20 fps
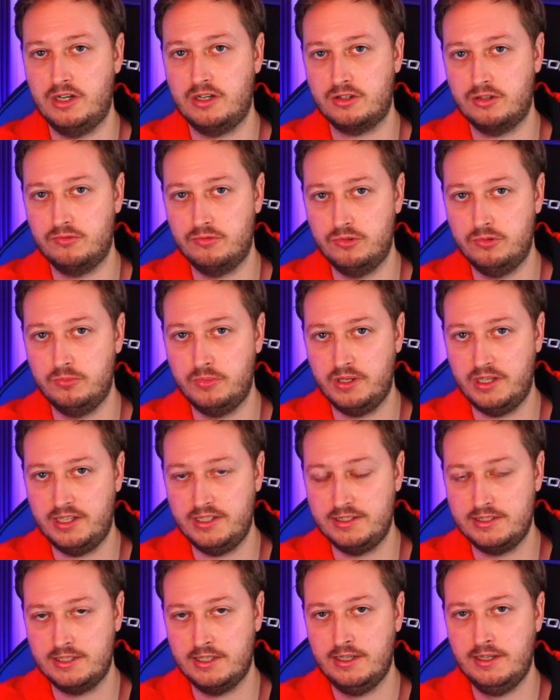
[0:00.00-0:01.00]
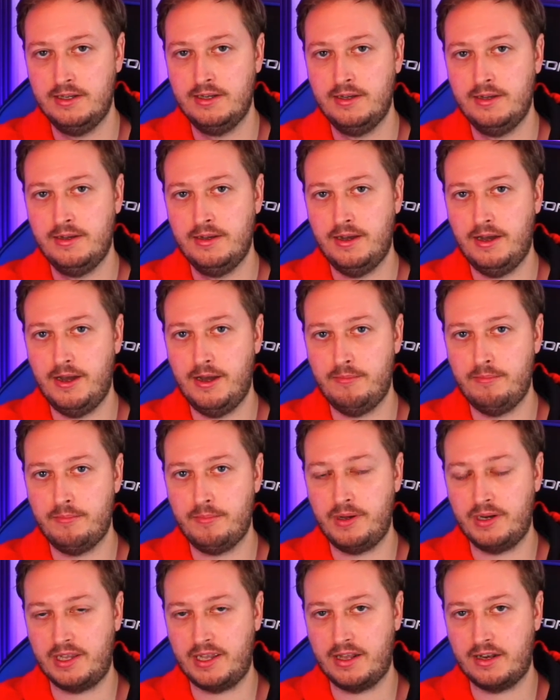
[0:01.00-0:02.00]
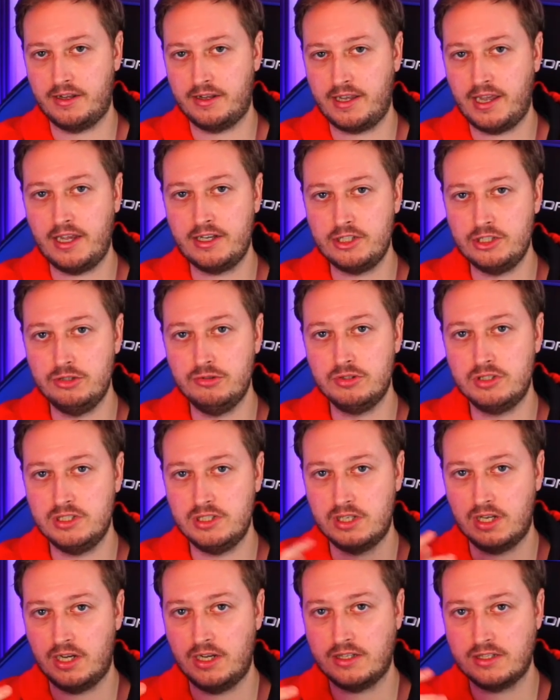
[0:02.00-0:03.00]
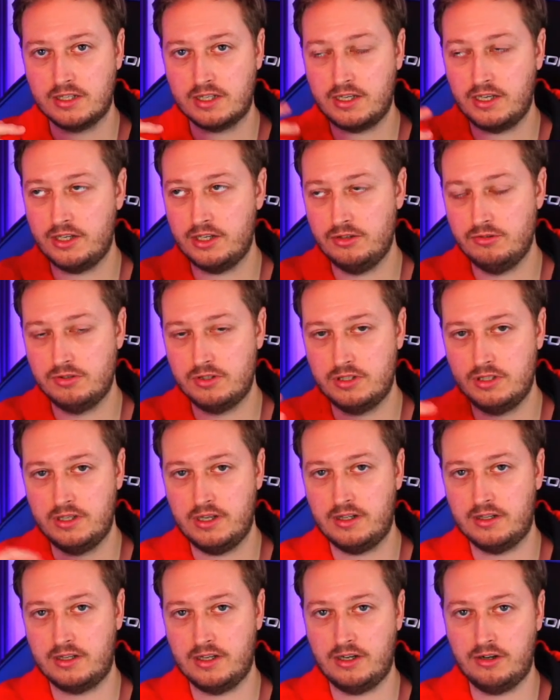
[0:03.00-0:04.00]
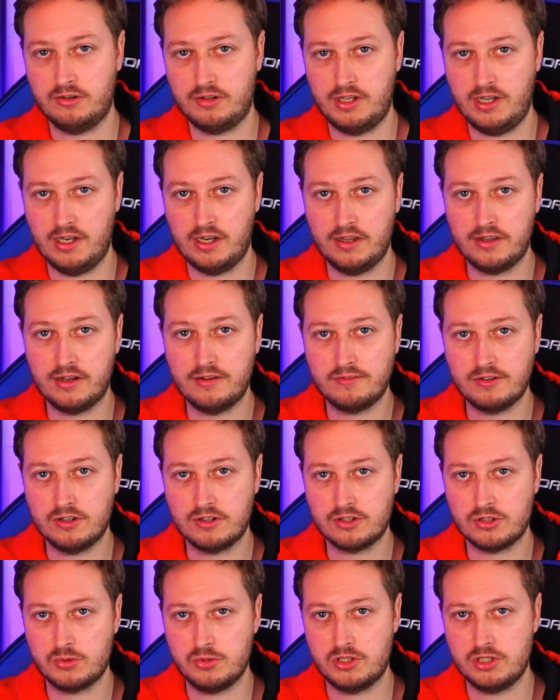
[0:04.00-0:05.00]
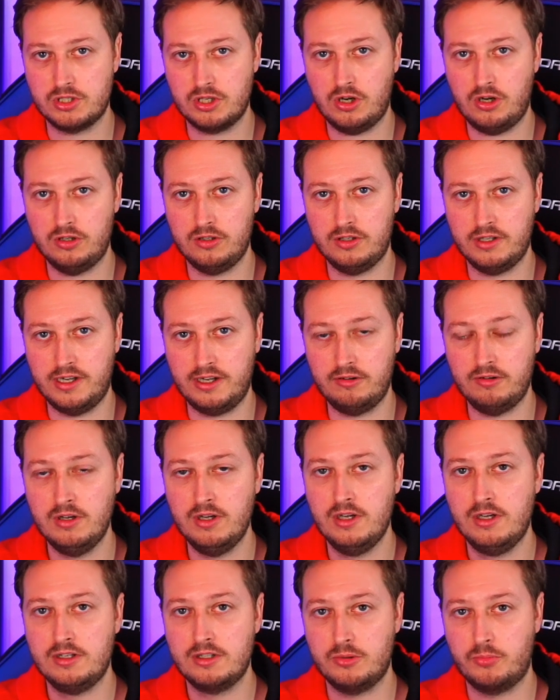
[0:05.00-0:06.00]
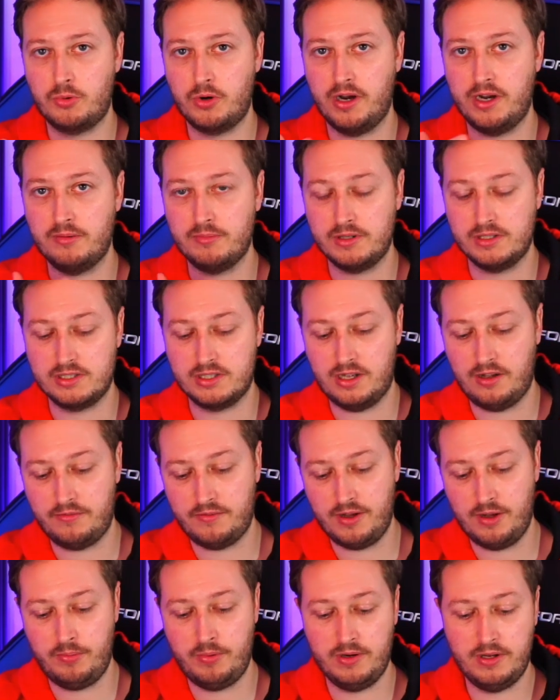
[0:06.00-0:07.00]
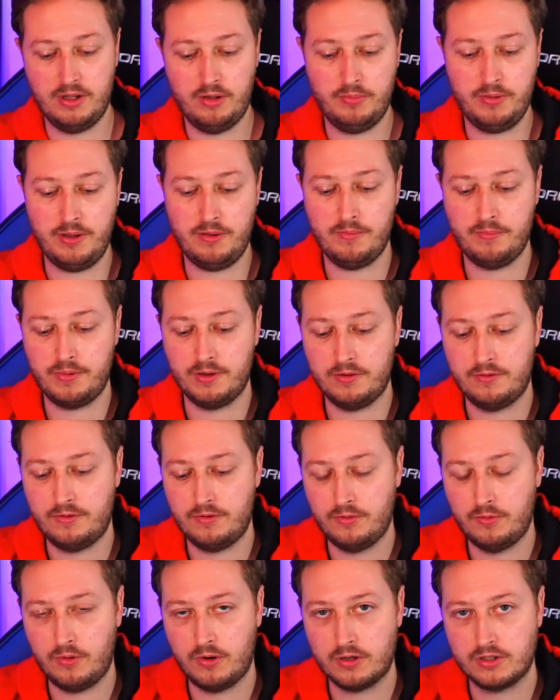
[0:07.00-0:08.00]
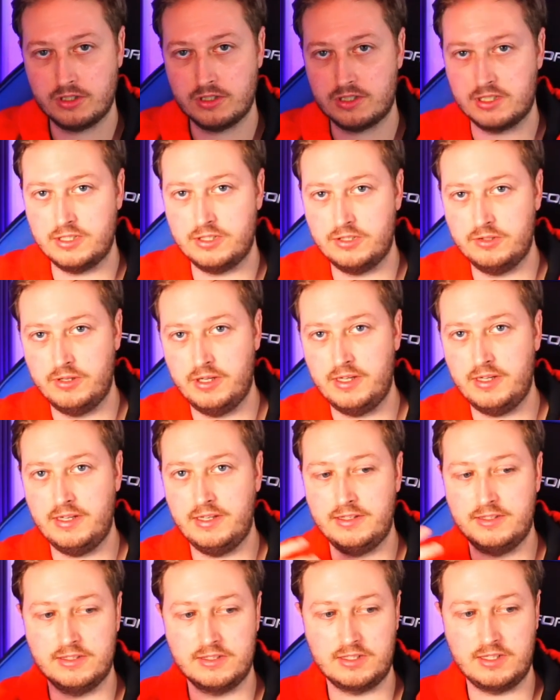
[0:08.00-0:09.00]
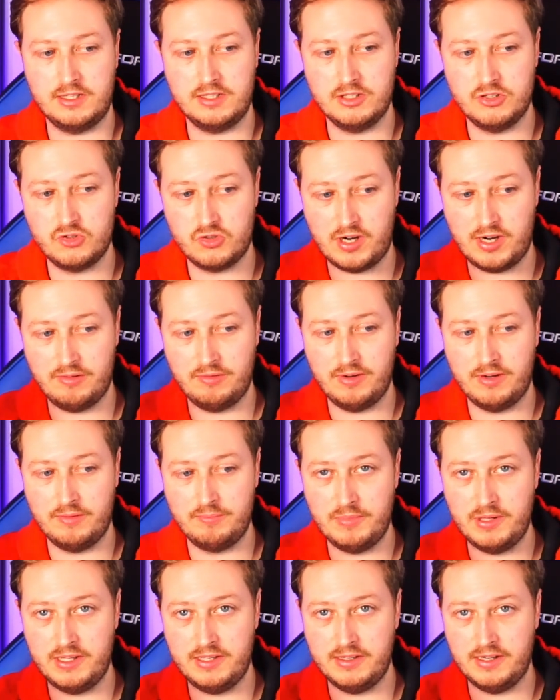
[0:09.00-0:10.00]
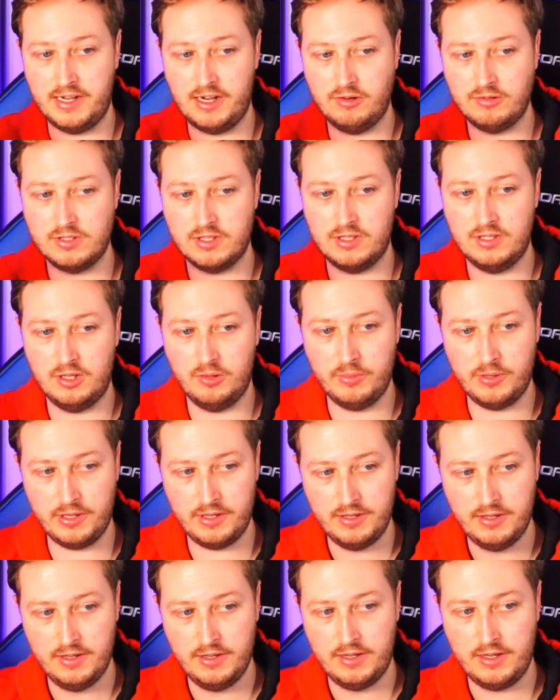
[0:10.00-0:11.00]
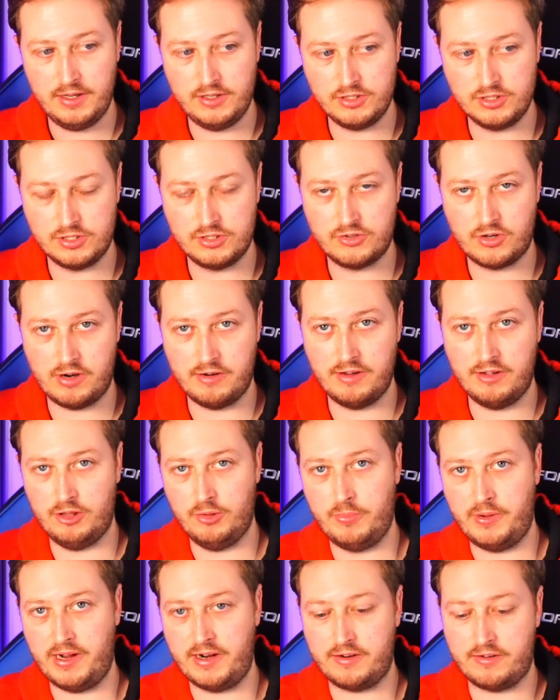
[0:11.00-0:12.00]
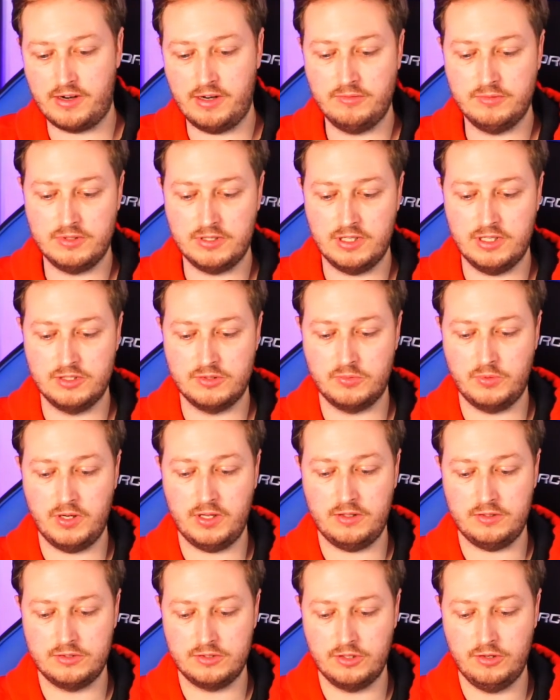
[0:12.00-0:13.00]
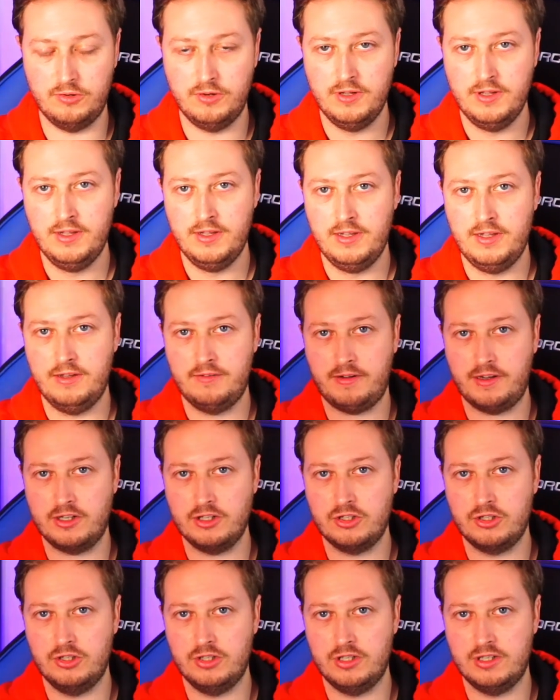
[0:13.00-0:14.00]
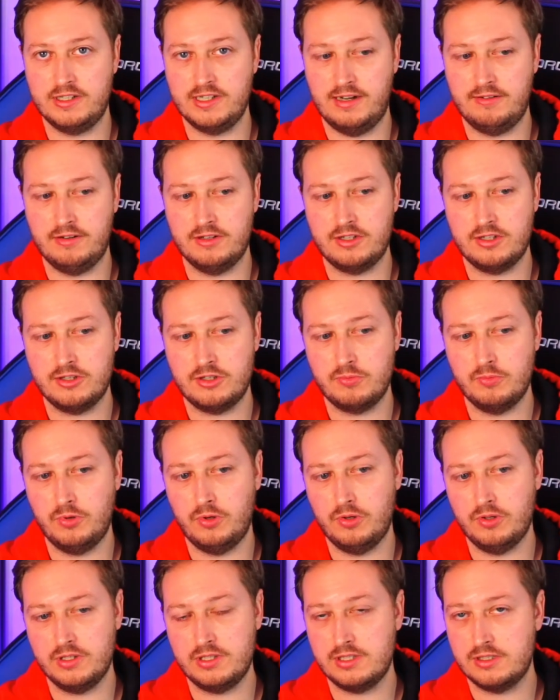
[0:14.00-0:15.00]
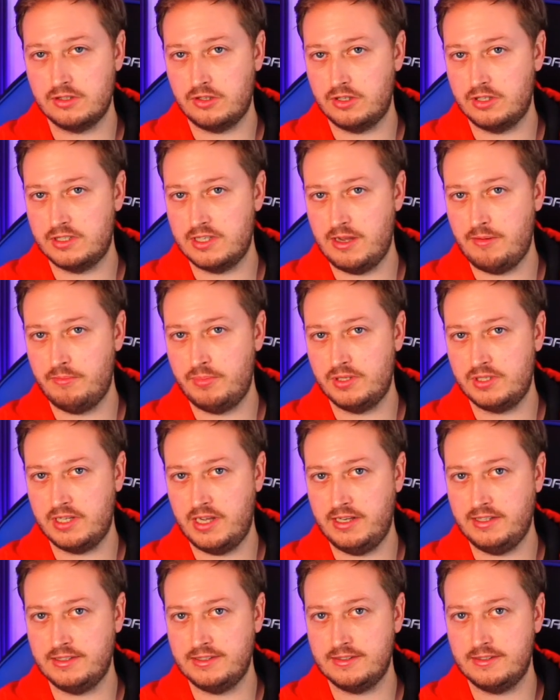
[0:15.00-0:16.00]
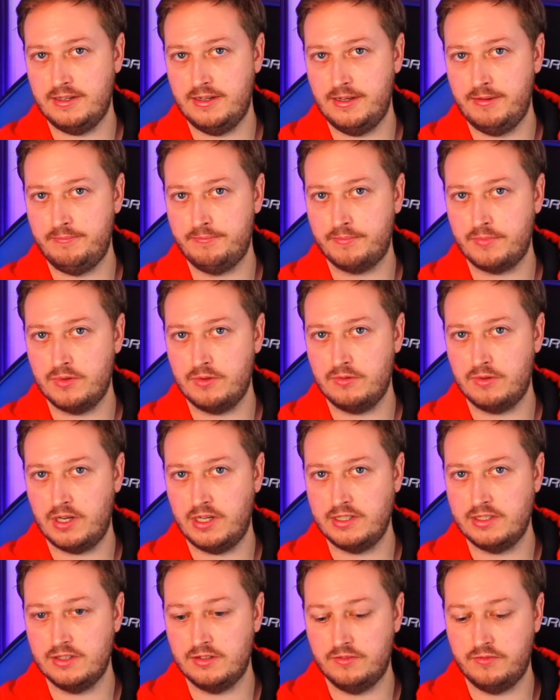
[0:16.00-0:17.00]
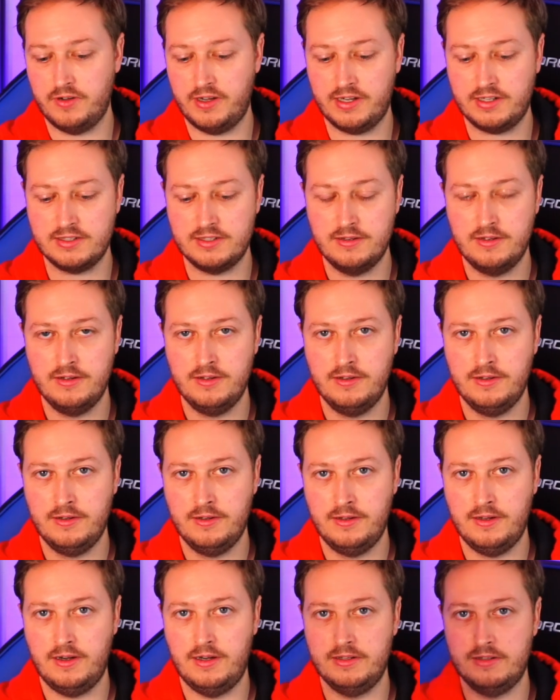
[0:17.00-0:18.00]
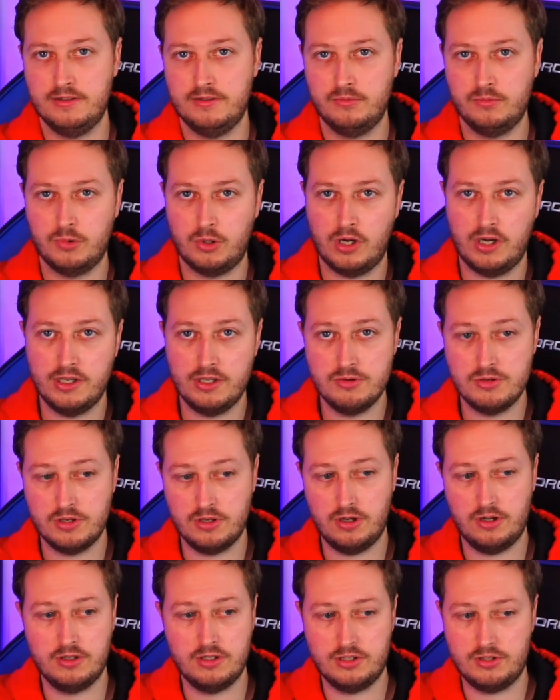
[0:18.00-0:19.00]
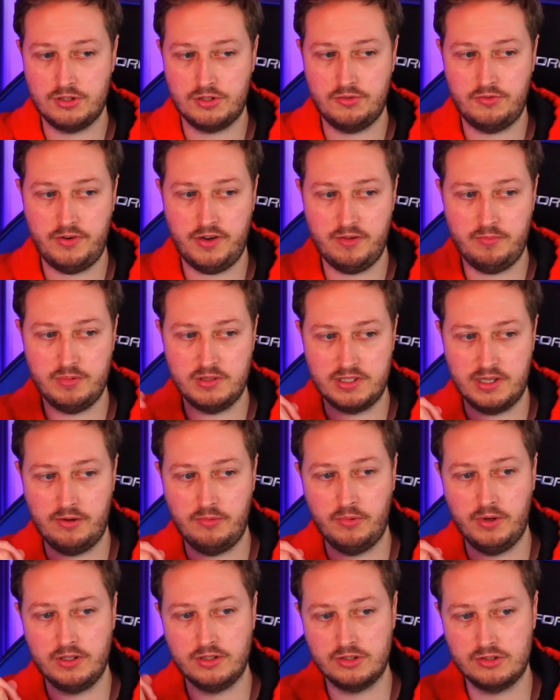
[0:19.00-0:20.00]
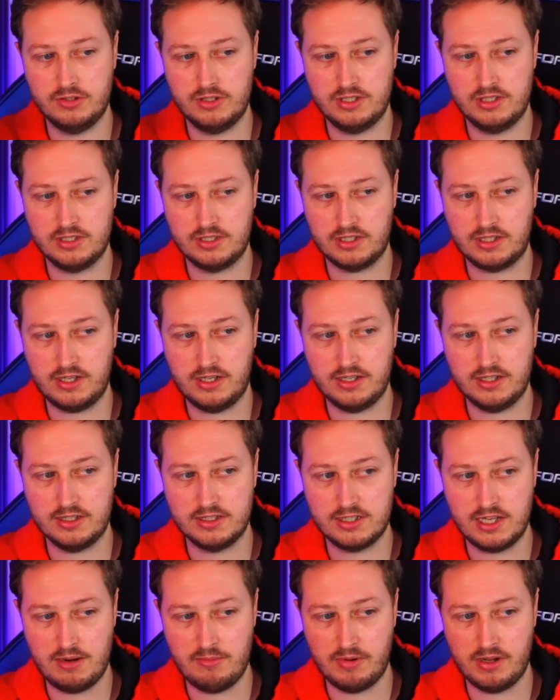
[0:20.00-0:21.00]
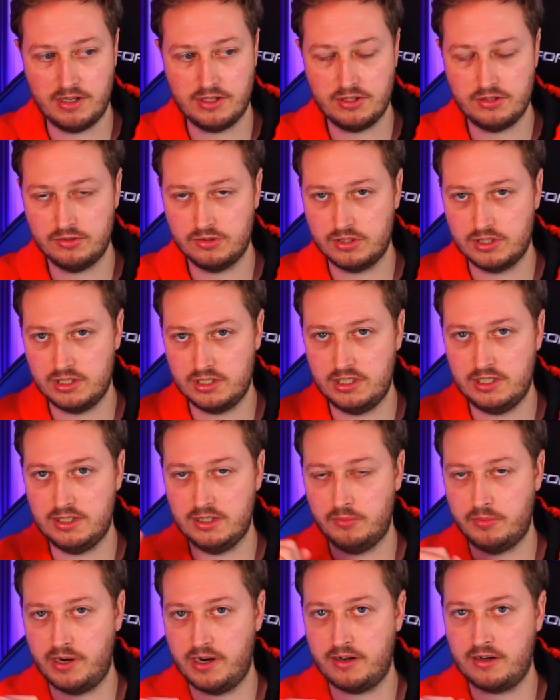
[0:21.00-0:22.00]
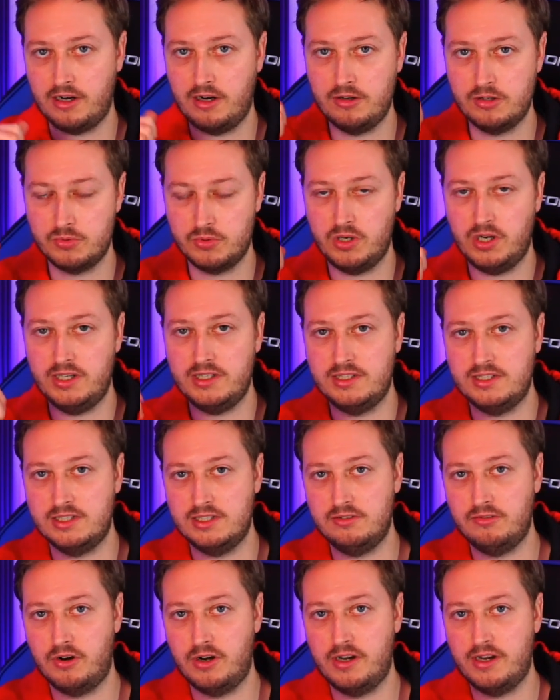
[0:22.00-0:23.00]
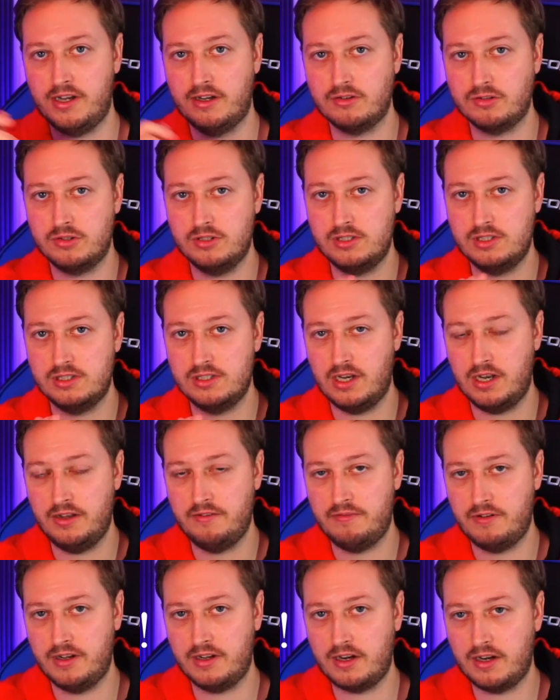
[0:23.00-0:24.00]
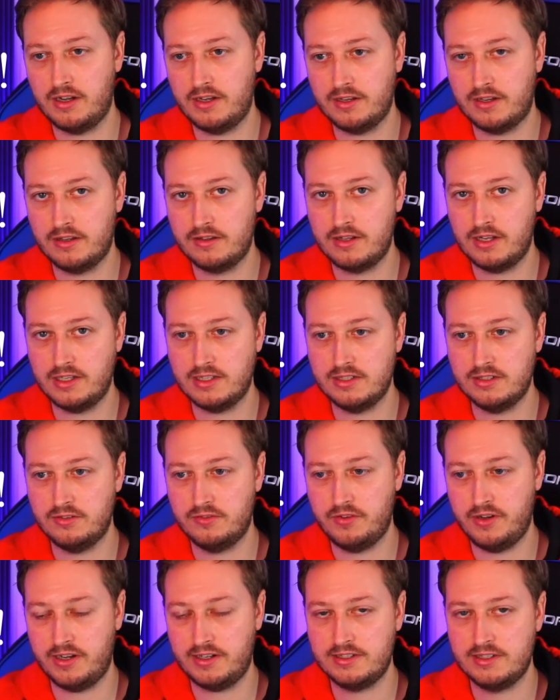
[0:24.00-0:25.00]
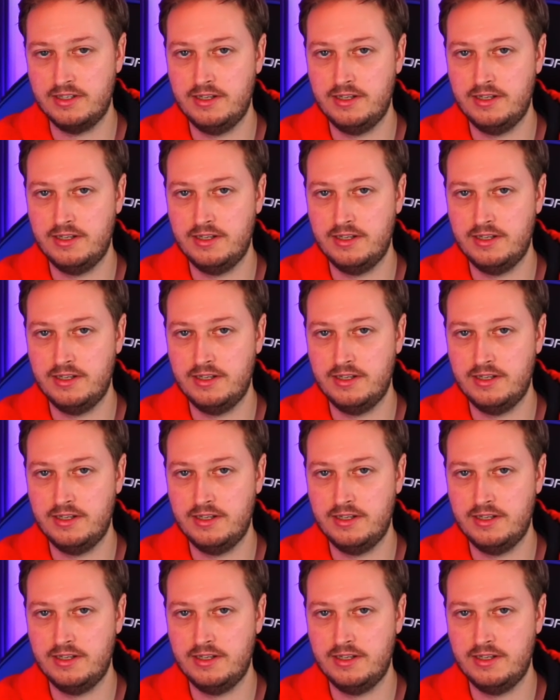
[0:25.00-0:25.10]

the room is. Again, I can use these lights. I can use the Elgato key light that I've got switched on now to brighten myself up a little bit, but if you watch as I do it, it does kind of drown me out a little bit and just drown out the background as well. So if I could turn it down a touch more, this is on a 10% lighting effect, and what I use it on is just a 5% one, so this is the kind of the same lights you'll see in the background as what I see right now. So this is a lifelike lighting effect.